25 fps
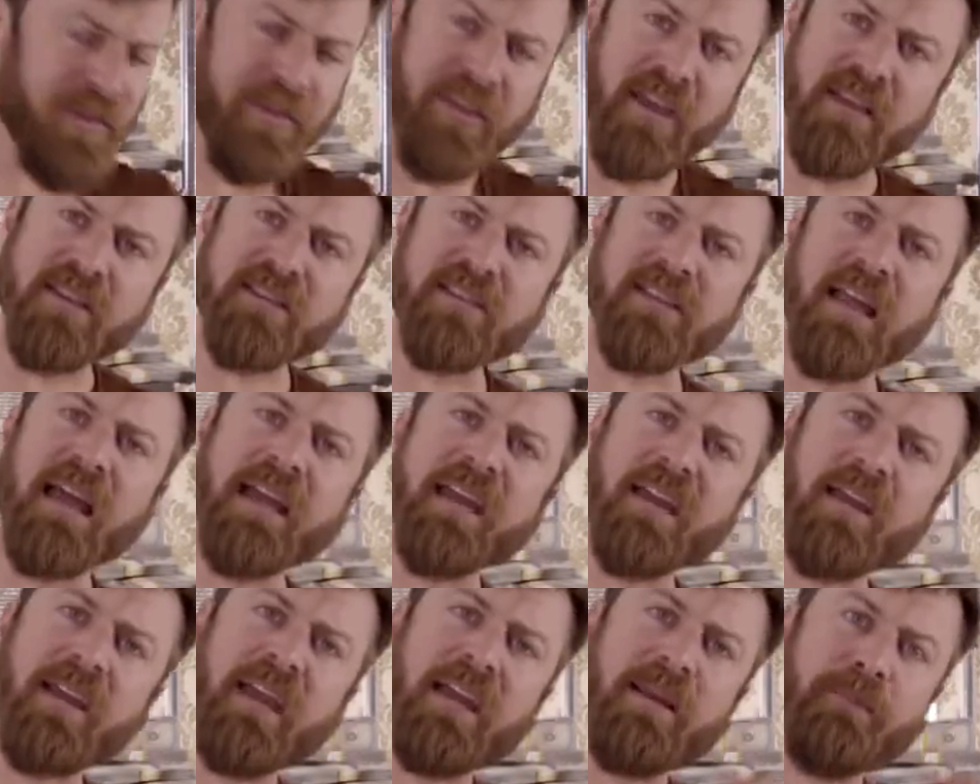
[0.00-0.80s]
things
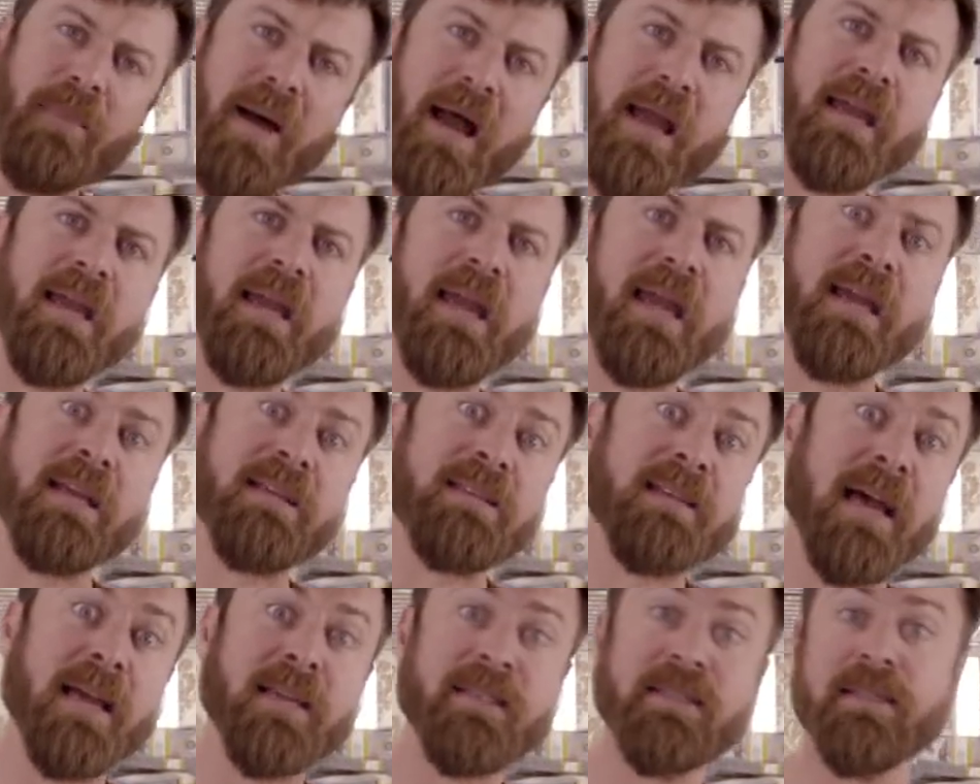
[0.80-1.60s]
like, in my
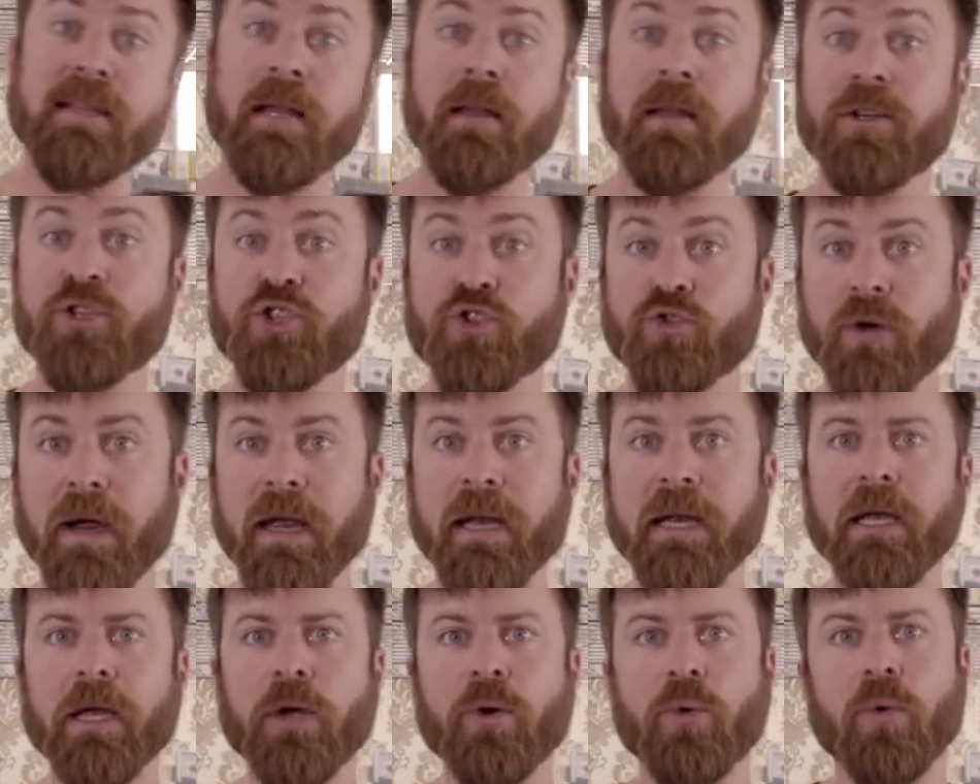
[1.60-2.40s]
case, I sell a
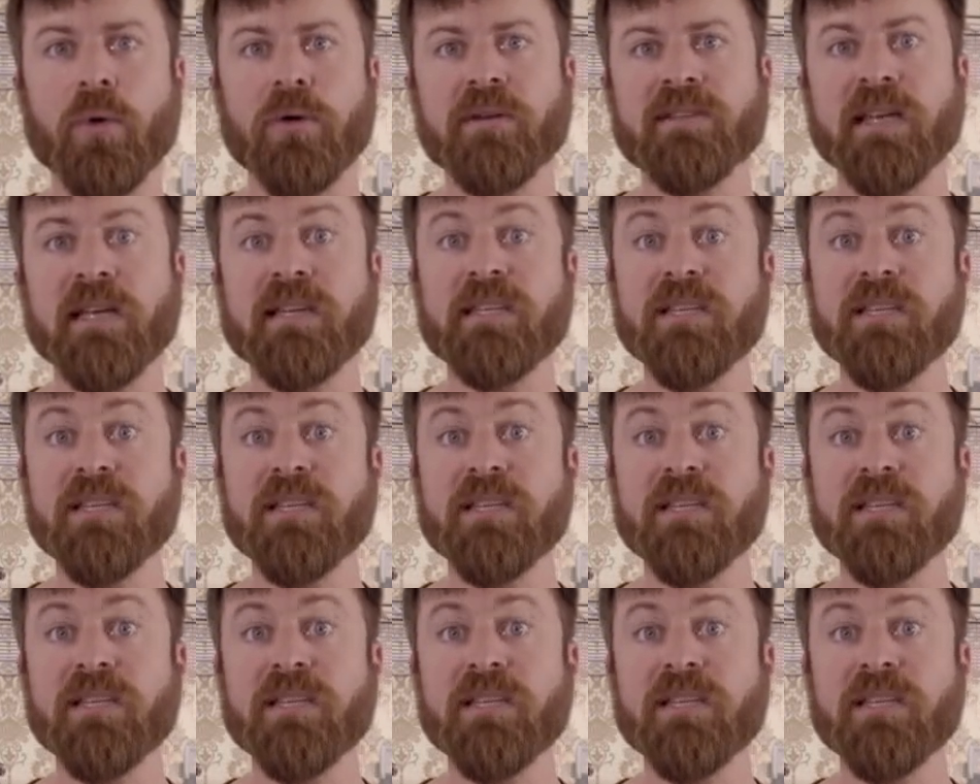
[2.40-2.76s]
training course.